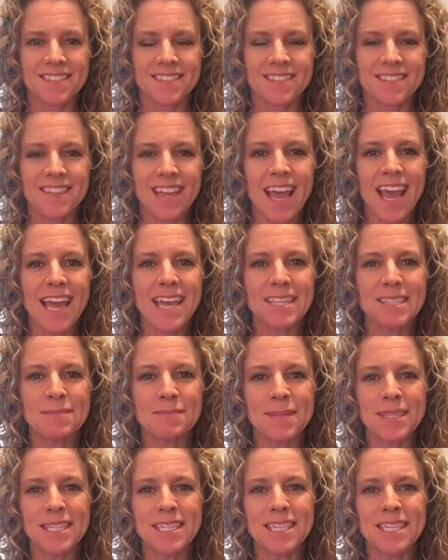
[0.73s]
Hey, it's
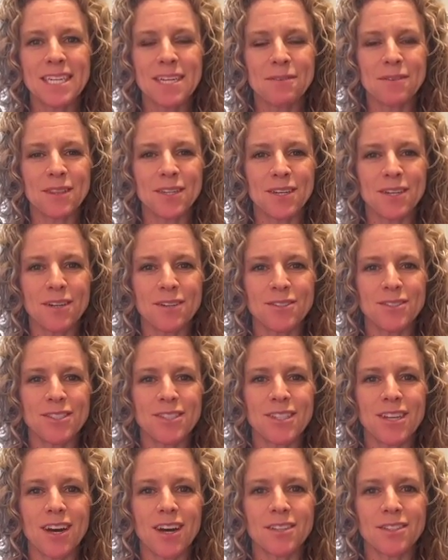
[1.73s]
Melinda here with the Coaches
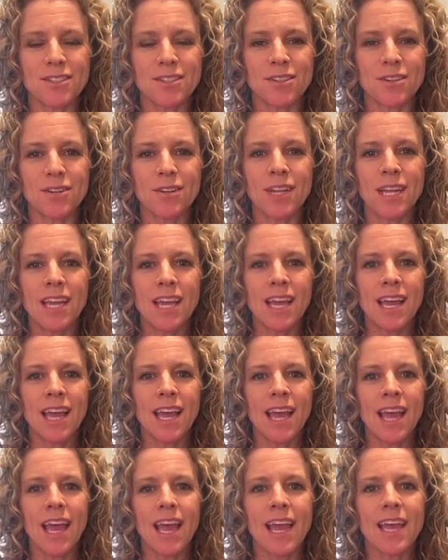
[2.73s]
Console.
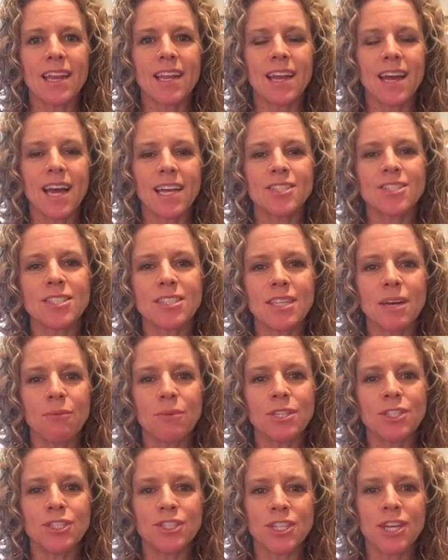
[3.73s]
And I want
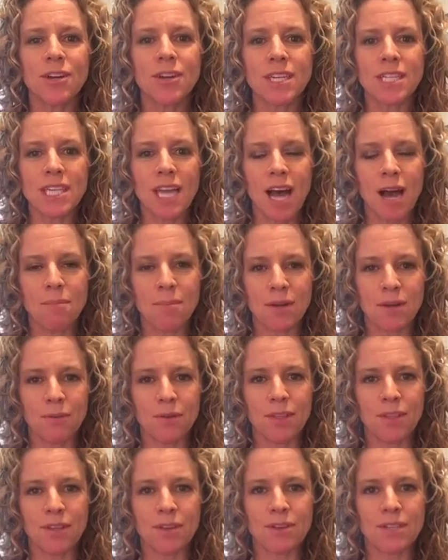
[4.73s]
to share a topic
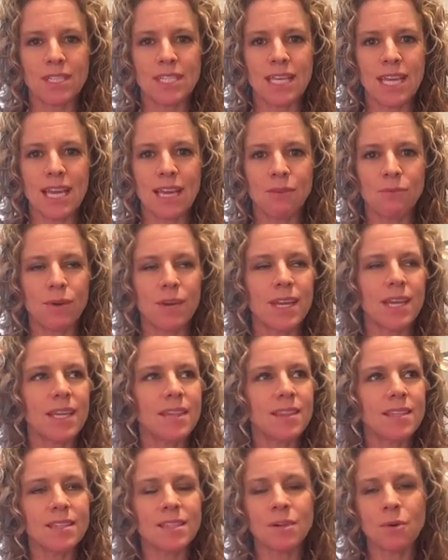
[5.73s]
with you today. We get
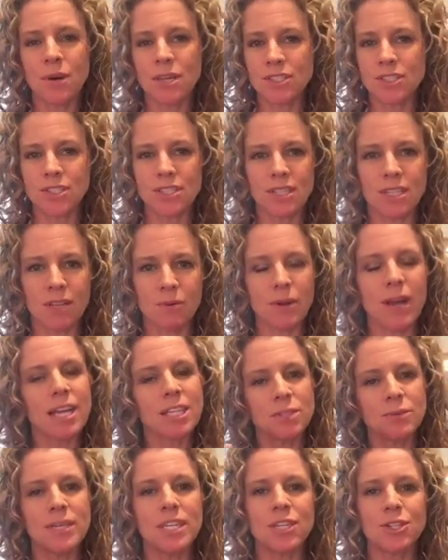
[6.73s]
this question, well,
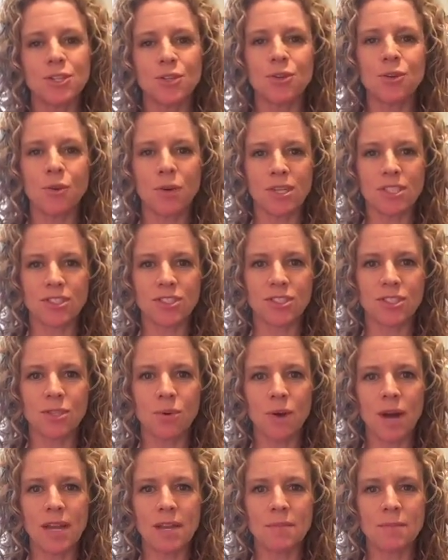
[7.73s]
actually, we get two questions
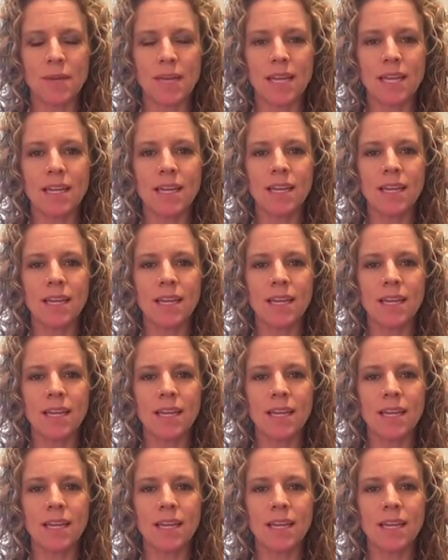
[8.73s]
quite a bit.